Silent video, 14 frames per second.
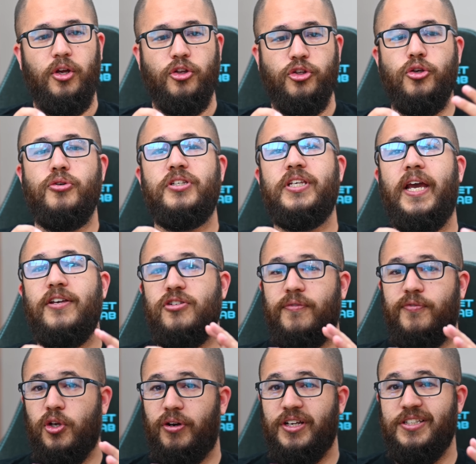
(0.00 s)
use case of
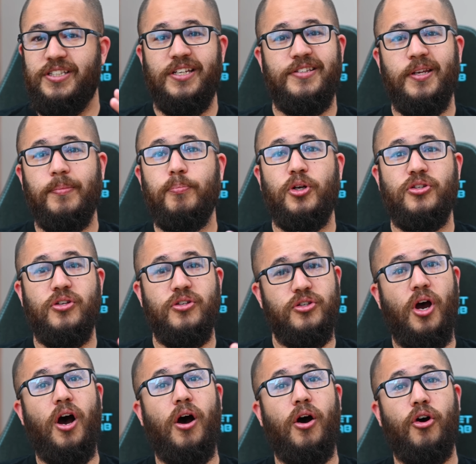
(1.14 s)
your existing buttons
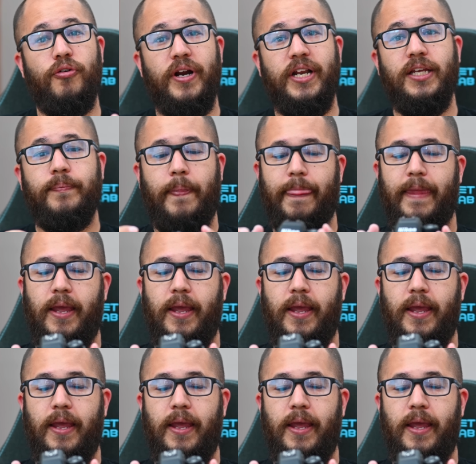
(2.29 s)
are already.